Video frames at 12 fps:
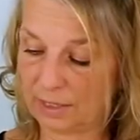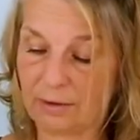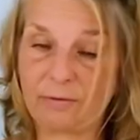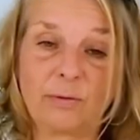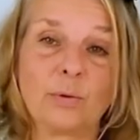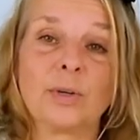
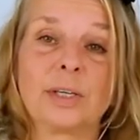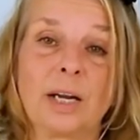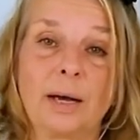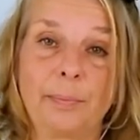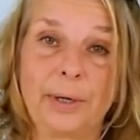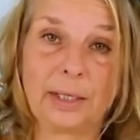then fold it
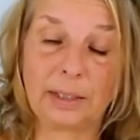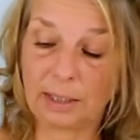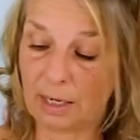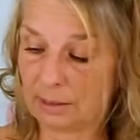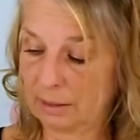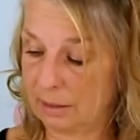up and
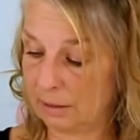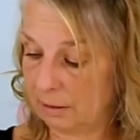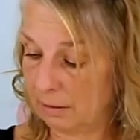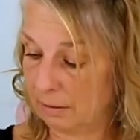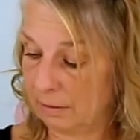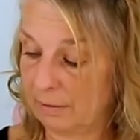cut it
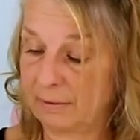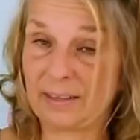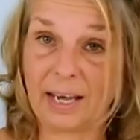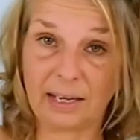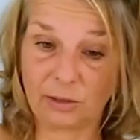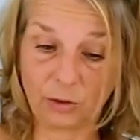
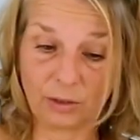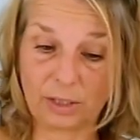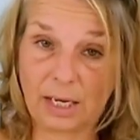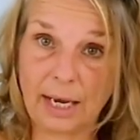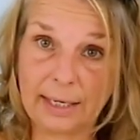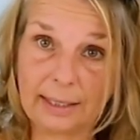there. So the
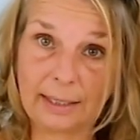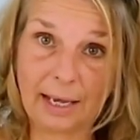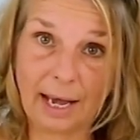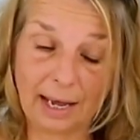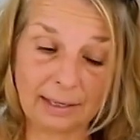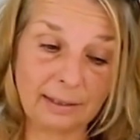lining
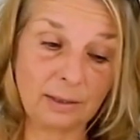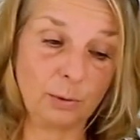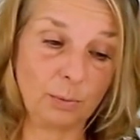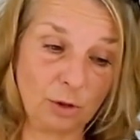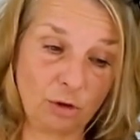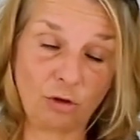has to
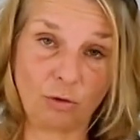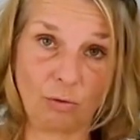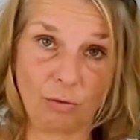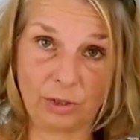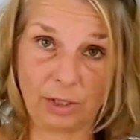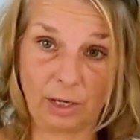be
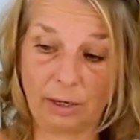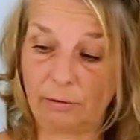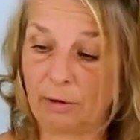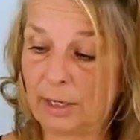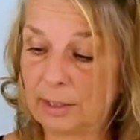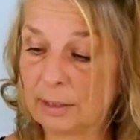shorter,
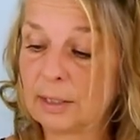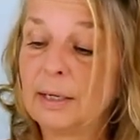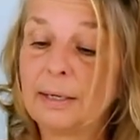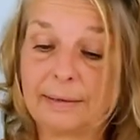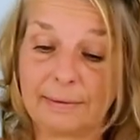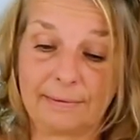right?
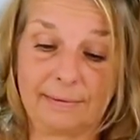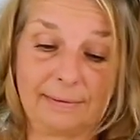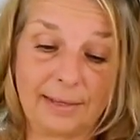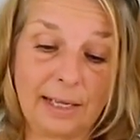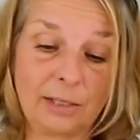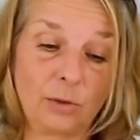
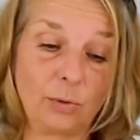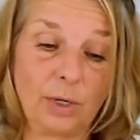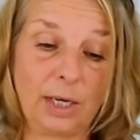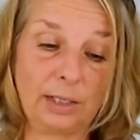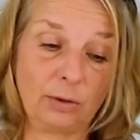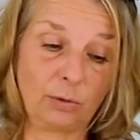That's all
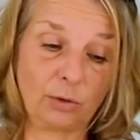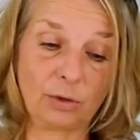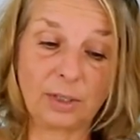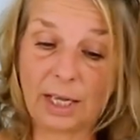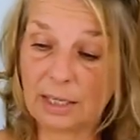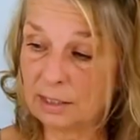I do.
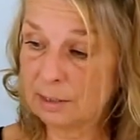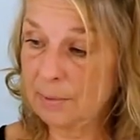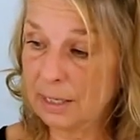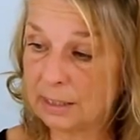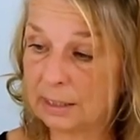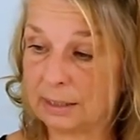So that's
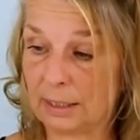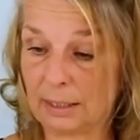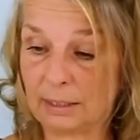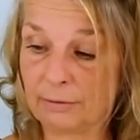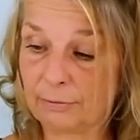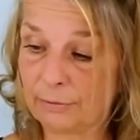my
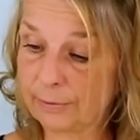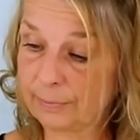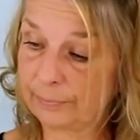sleeve.